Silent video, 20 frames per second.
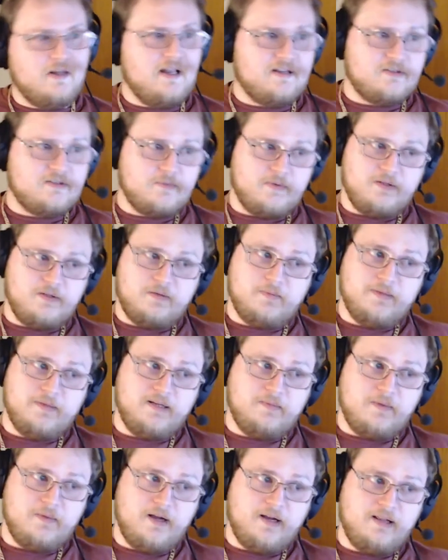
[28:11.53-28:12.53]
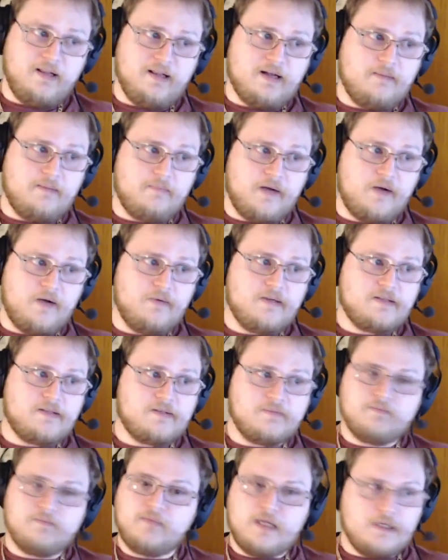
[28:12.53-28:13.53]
extra little bit of money like a bonus?